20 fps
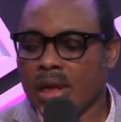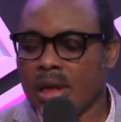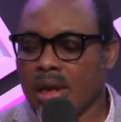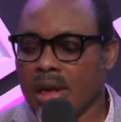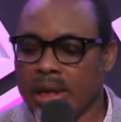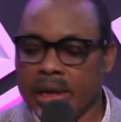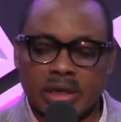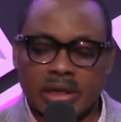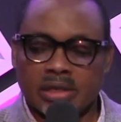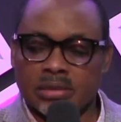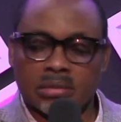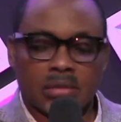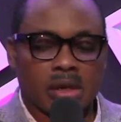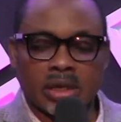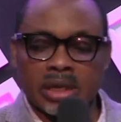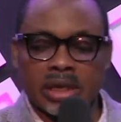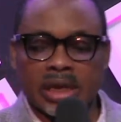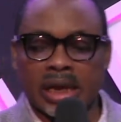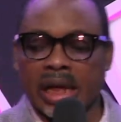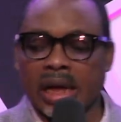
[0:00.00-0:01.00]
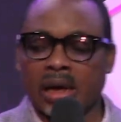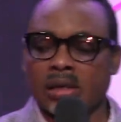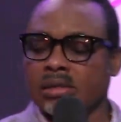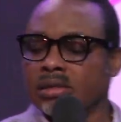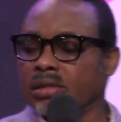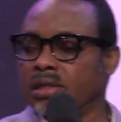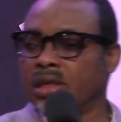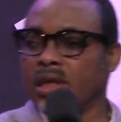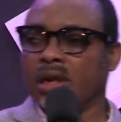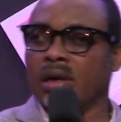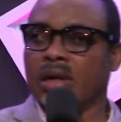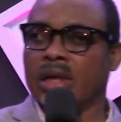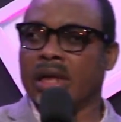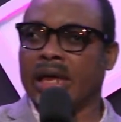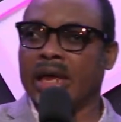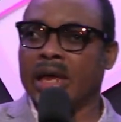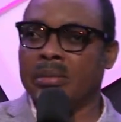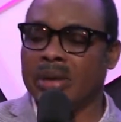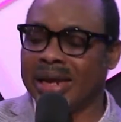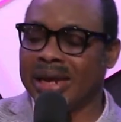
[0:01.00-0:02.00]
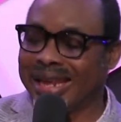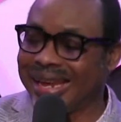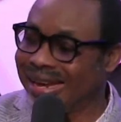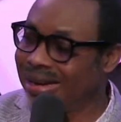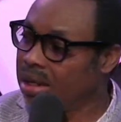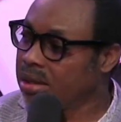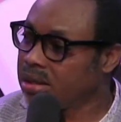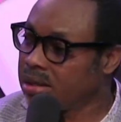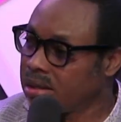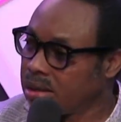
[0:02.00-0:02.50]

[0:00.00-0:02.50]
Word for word: Like this morning now, the Lord came in here.